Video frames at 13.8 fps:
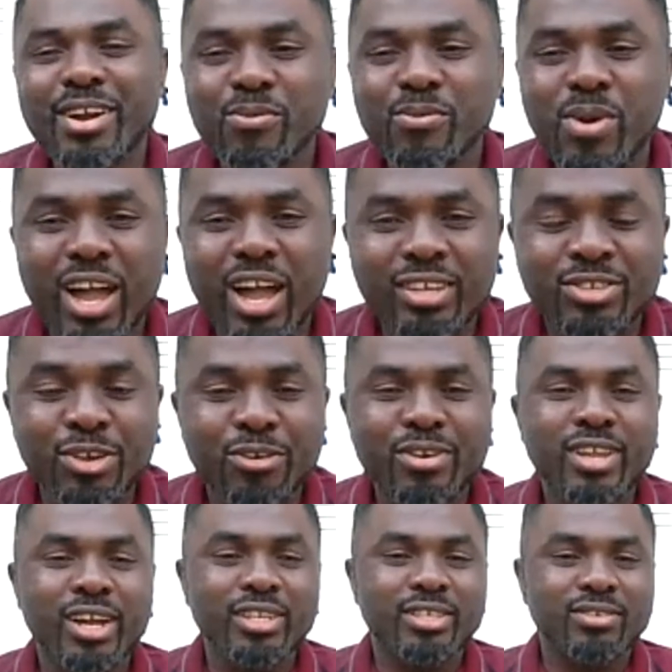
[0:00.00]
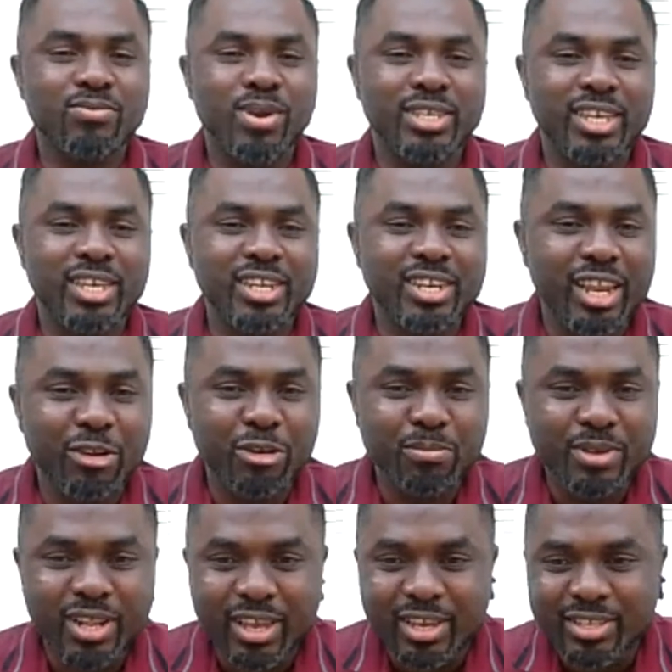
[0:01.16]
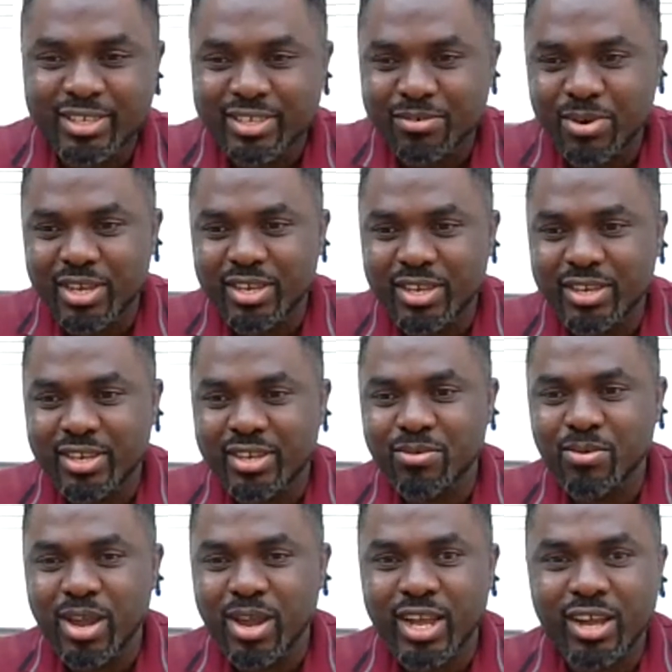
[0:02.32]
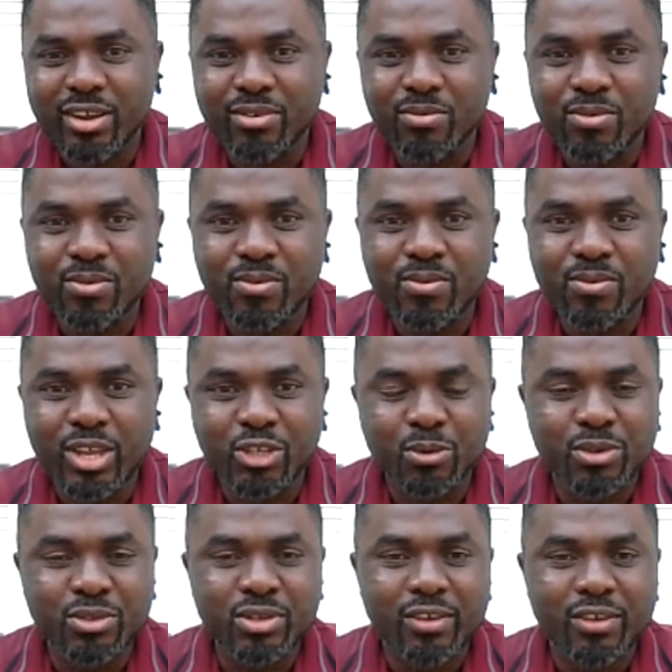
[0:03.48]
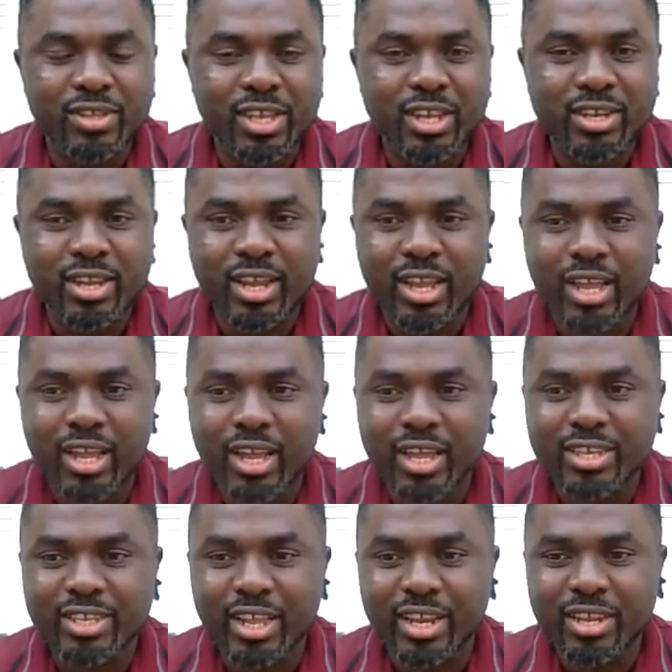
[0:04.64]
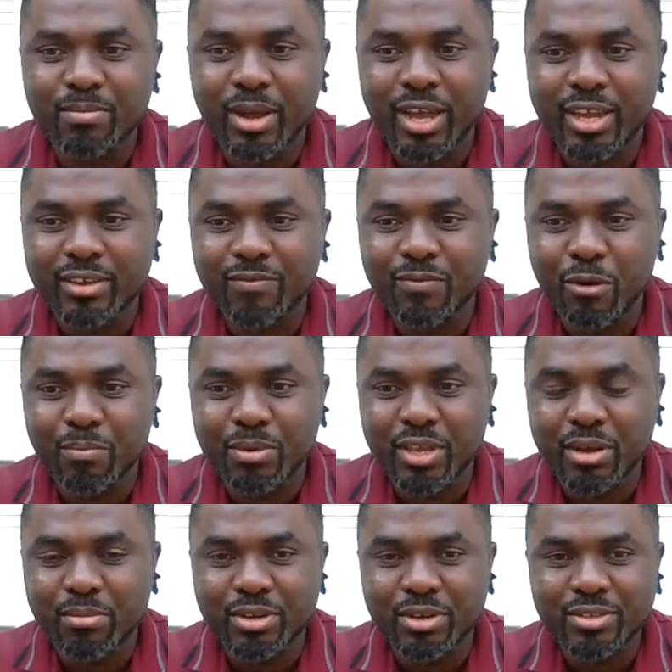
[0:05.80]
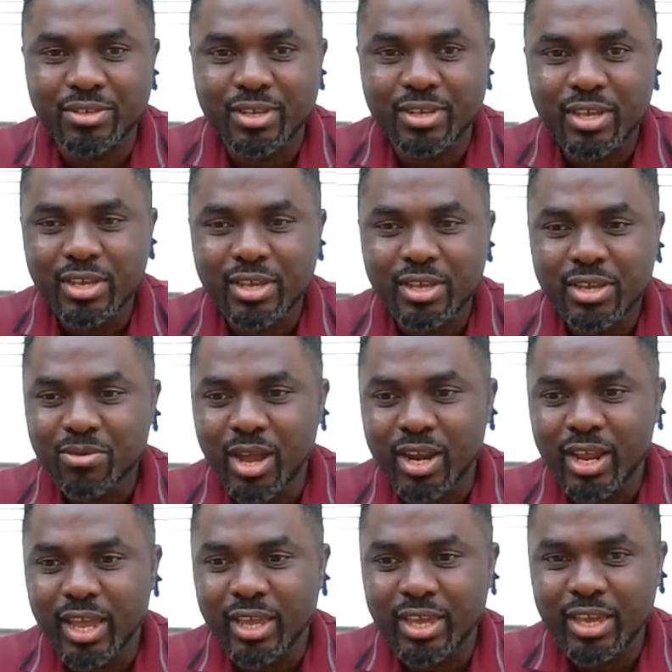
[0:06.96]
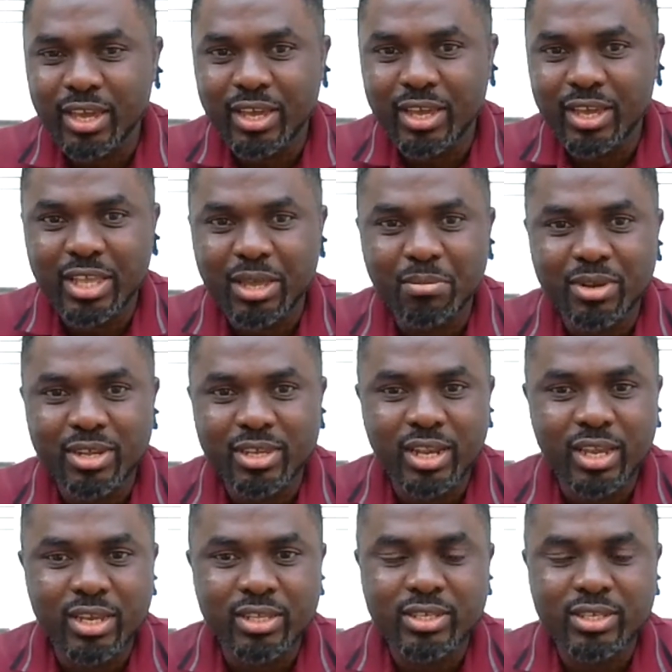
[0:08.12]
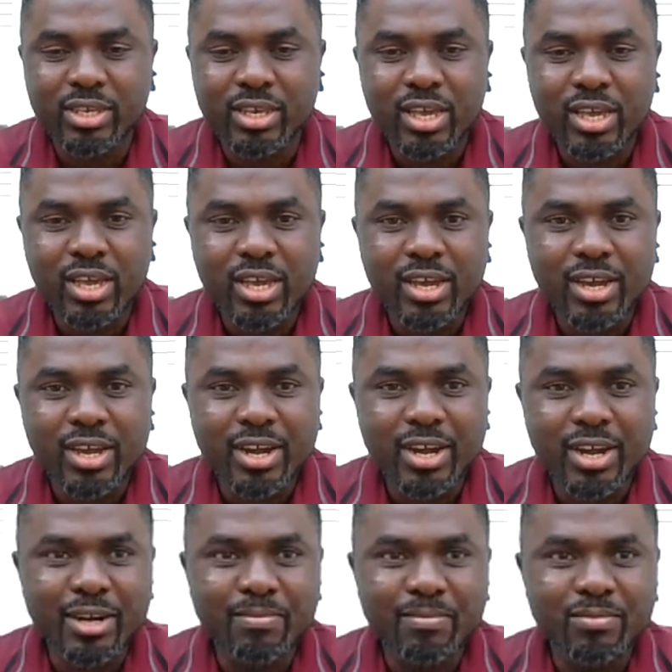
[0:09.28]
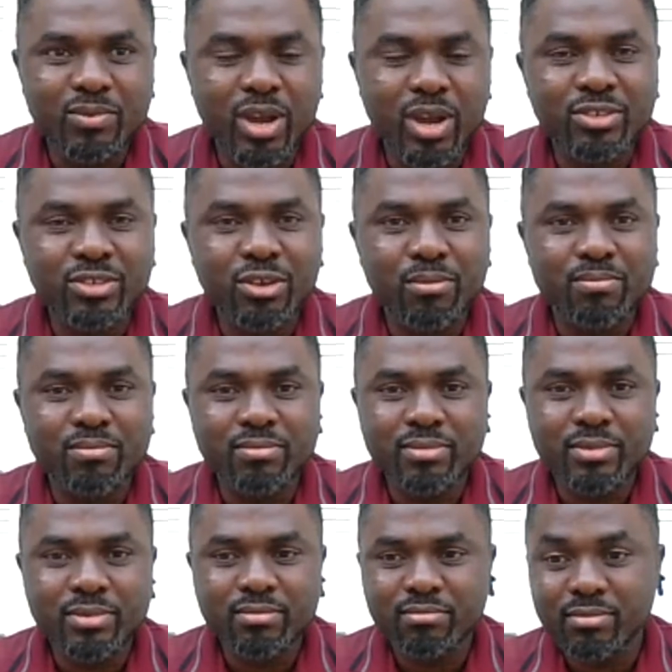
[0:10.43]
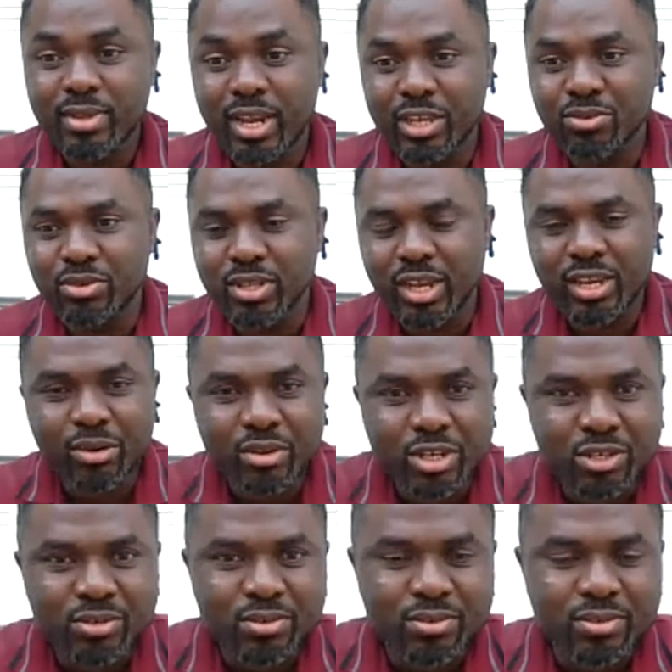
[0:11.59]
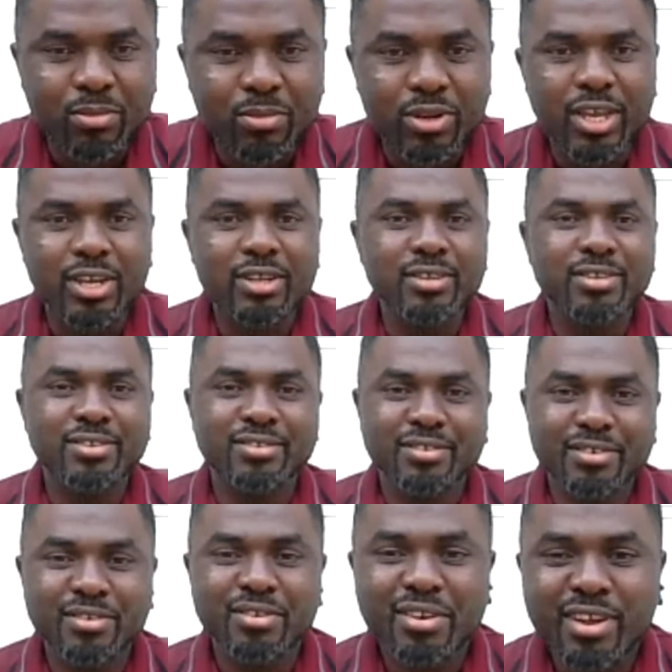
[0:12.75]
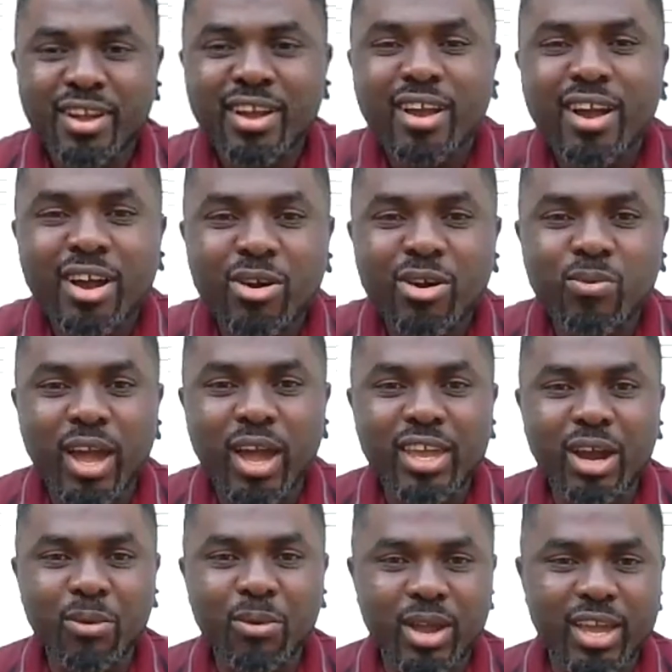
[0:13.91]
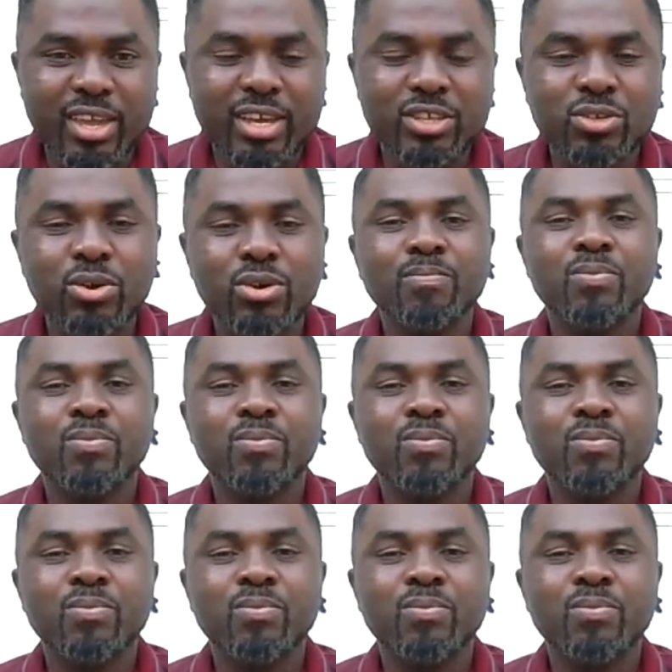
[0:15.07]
We are sorry that we are starting a little bit late. We are supposed to have started exactly by 4 p.m., but we are like 10 minutes late. We had some little technical issues, but then we are here. We are here. So